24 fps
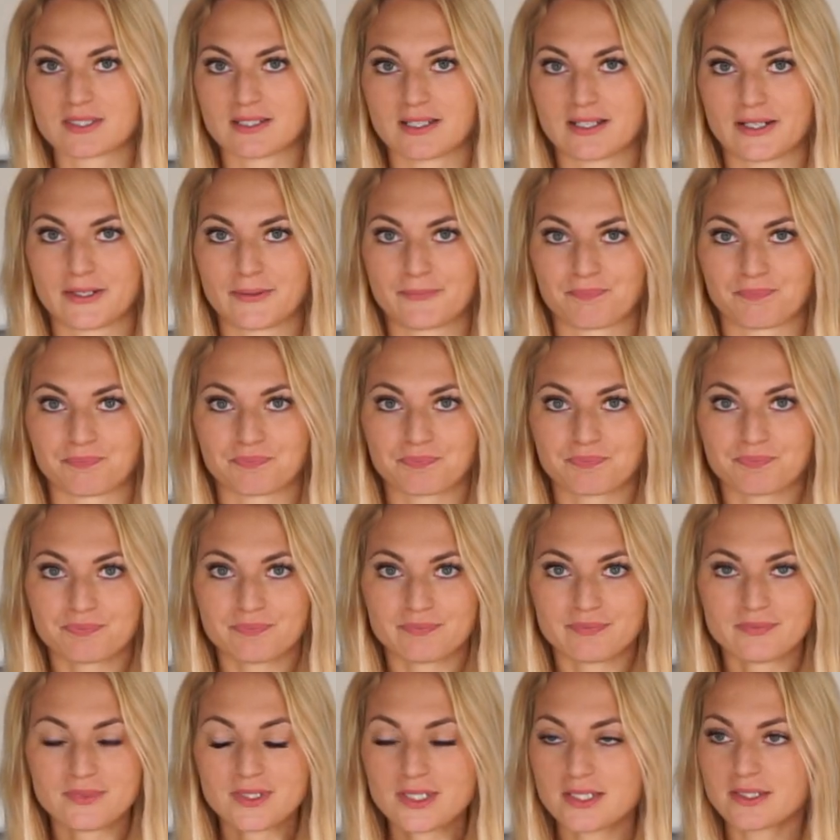
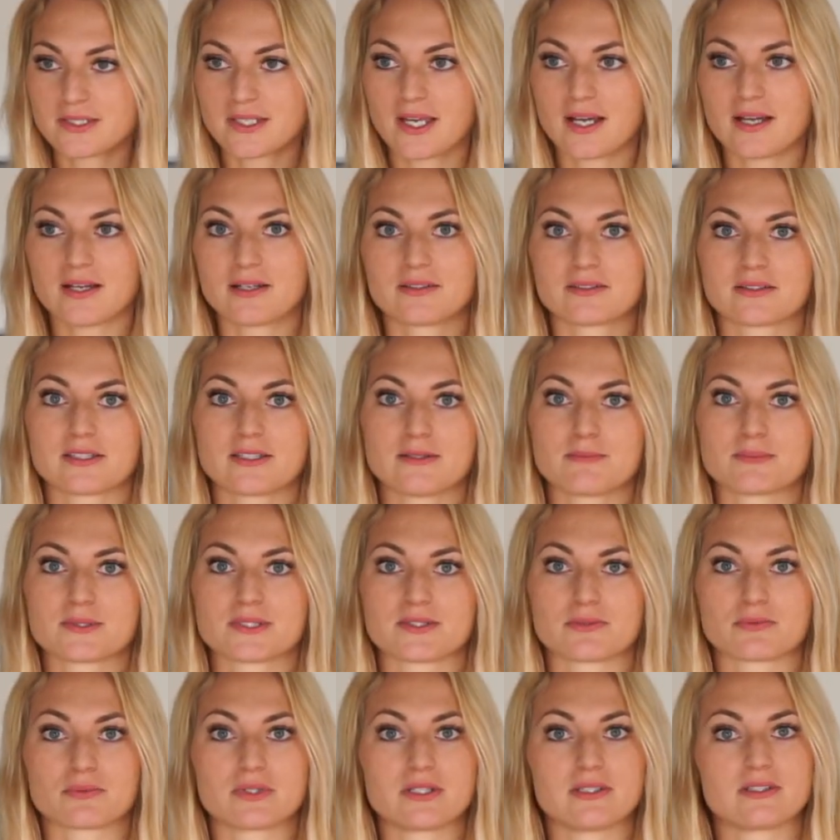
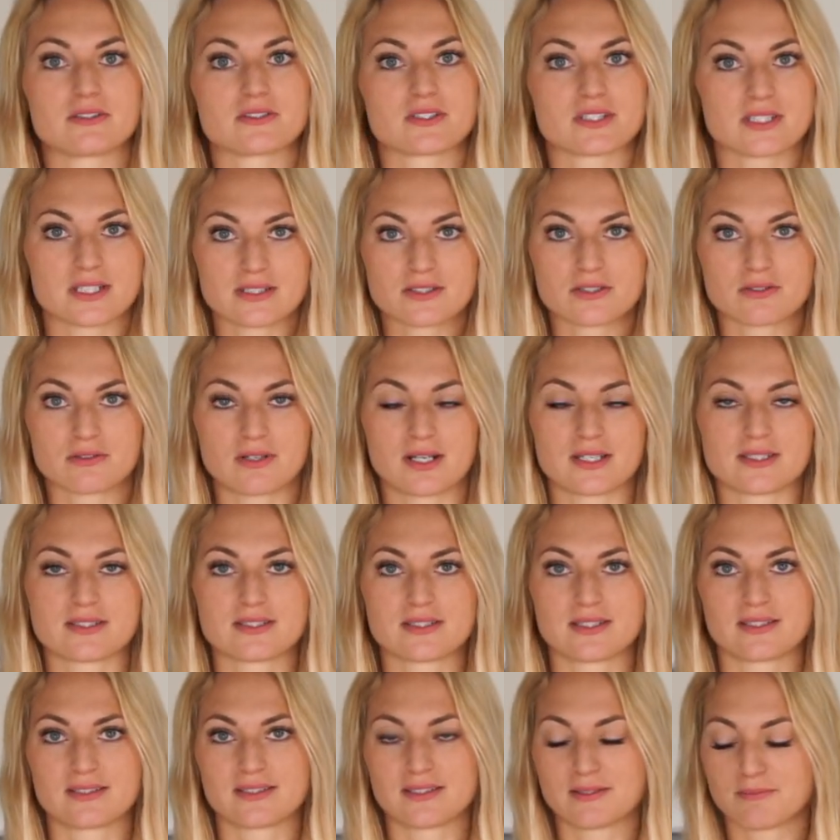the readers
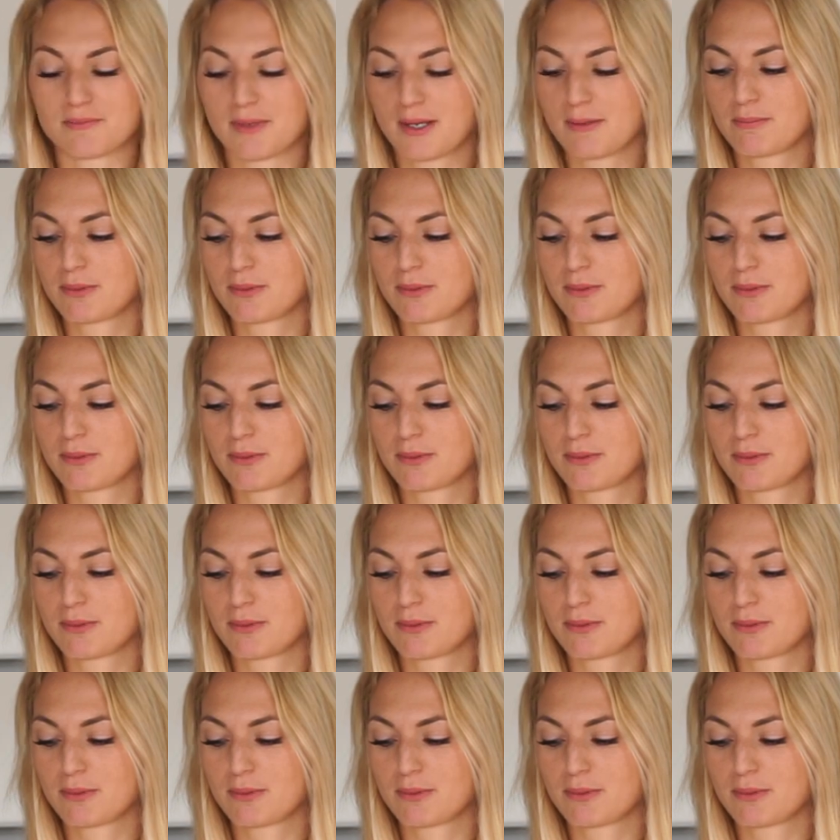interested in my